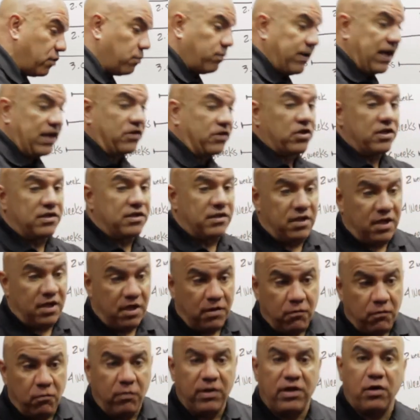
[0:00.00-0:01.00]
reaches
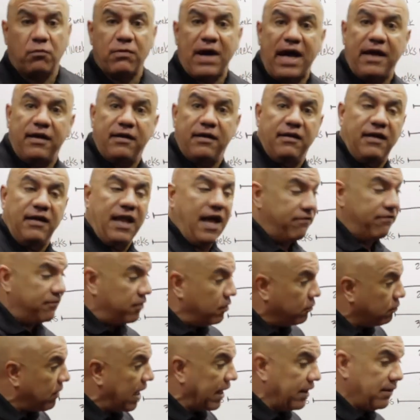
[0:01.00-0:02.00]
with the right and
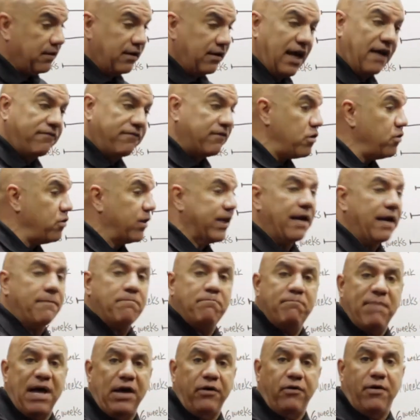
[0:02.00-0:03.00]
left, and you're
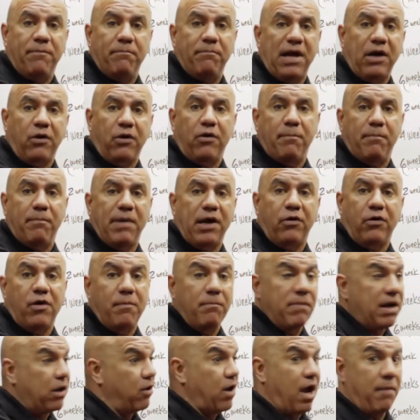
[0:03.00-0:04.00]
getting better and better and better
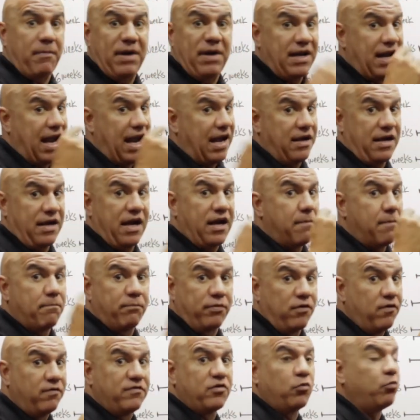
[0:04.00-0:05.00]
and better, I mean, and it
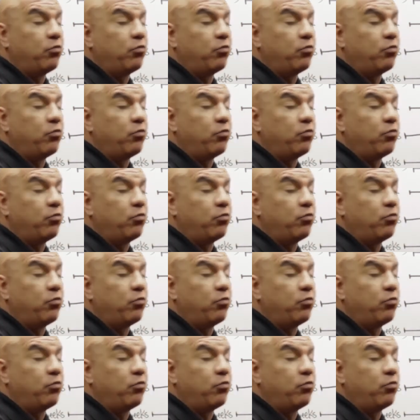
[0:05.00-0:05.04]
improves